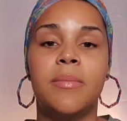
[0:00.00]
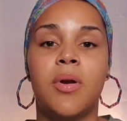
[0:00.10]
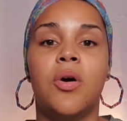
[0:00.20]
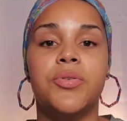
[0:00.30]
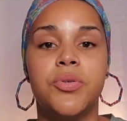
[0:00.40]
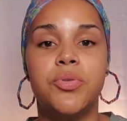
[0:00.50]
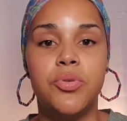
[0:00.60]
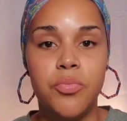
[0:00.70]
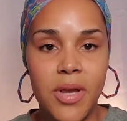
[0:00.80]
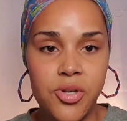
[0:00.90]
but also to
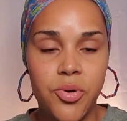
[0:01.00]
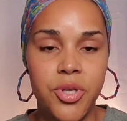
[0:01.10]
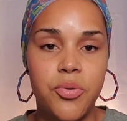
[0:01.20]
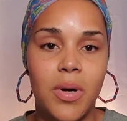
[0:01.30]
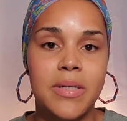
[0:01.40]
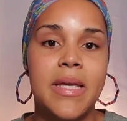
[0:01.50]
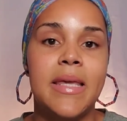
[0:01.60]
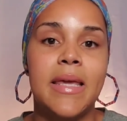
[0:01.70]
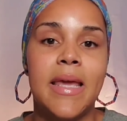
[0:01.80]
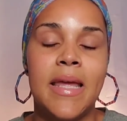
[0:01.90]
make sure you are
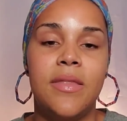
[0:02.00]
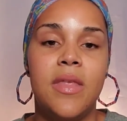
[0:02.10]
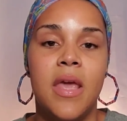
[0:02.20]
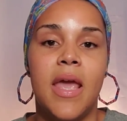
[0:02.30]
taking in